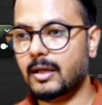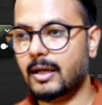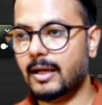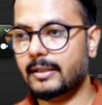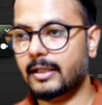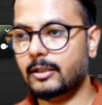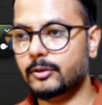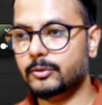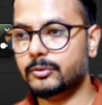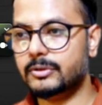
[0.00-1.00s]
and I'll
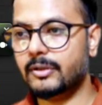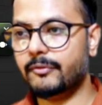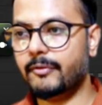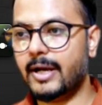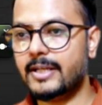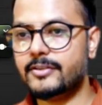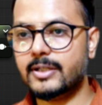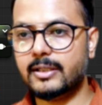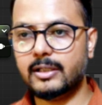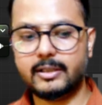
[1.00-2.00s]
use the Y
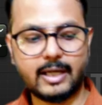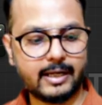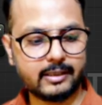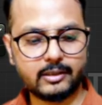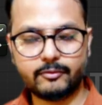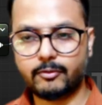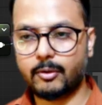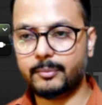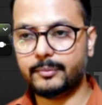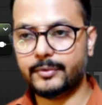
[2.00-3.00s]
channel directly
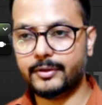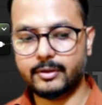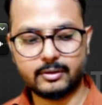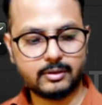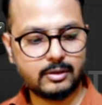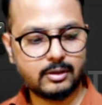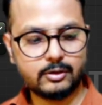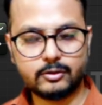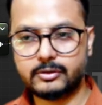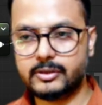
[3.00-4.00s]
from here.
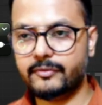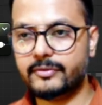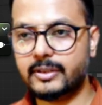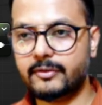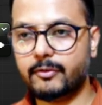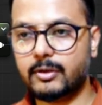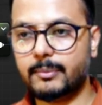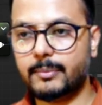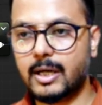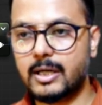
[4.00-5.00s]
So shift C for the
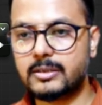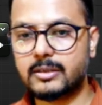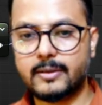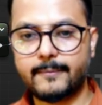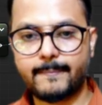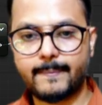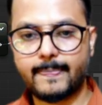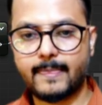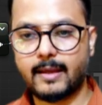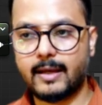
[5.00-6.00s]
mask
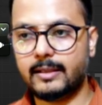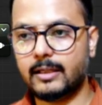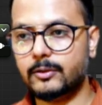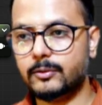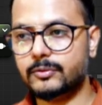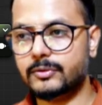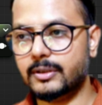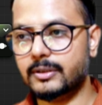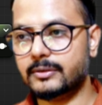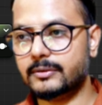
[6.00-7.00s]
and I'll use
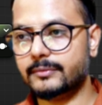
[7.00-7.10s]
this.